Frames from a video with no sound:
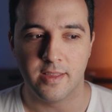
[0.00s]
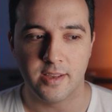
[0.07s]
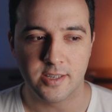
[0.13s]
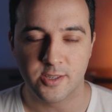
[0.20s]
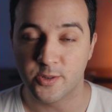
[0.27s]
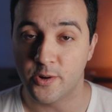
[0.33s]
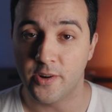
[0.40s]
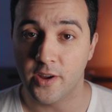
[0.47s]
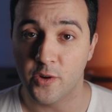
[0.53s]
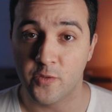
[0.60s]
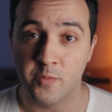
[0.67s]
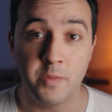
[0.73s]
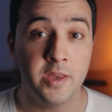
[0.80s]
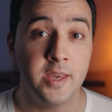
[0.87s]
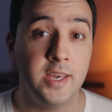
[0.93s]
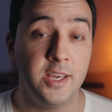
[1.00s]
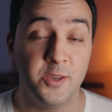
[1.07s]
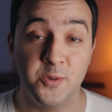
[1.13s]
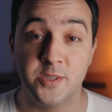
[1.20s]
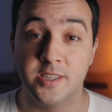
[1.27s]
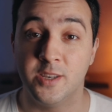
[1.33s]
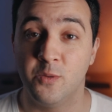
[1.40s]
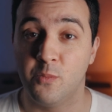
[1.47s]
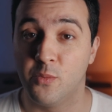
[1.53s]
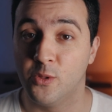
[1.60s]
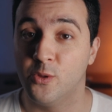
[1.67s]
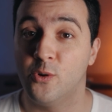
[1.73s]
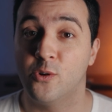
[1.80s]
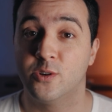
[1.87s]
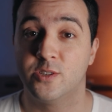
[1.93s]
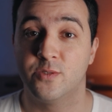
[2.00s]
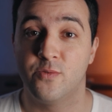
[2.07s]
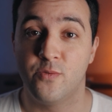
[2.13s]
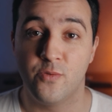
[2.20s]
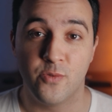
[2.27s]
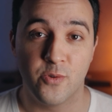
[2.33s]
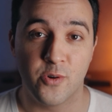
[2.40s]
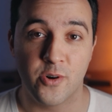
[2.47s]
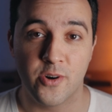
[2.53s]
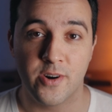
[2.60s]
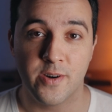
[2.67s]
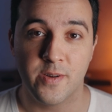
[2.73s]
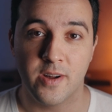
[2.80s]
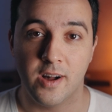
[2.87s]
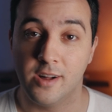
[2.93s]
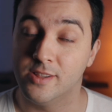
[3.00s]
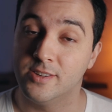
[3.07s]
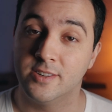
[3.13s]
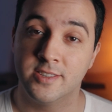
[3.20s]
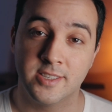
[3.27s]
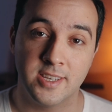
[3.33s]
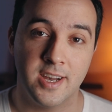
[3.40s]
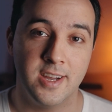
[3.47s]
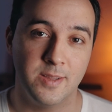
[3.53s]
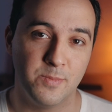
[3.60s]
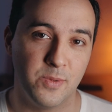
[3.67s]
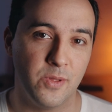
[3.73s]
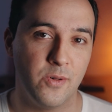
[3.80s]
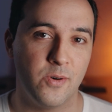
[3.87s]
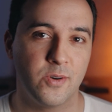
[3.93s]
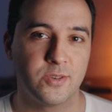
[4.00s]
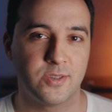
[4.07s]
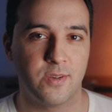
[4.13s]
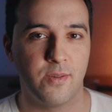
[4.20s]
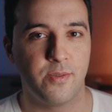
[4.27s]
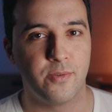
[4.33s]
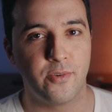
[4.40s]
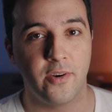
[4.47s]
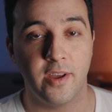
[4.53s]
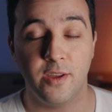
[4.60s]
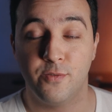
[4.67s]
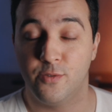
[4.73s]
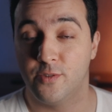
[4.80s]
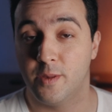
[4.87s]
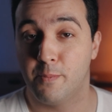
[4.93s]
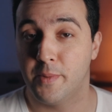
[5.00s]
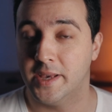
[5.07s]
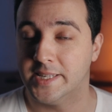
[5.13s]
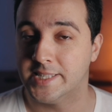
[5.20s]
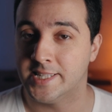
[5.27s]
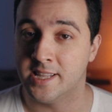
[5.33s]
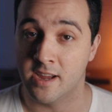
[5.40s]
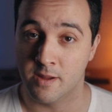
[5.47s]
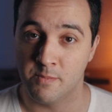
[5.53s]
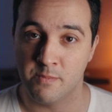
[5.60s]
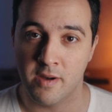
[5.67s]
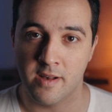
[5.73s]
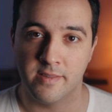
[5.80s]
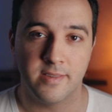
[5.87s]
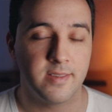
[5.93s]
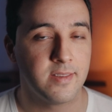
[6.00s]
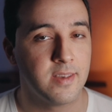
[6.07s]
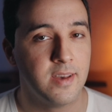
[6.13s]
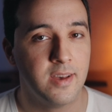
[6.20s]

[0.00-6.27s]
The story of me using Blocs 4 alongside Blocs 3 for the past 9 months.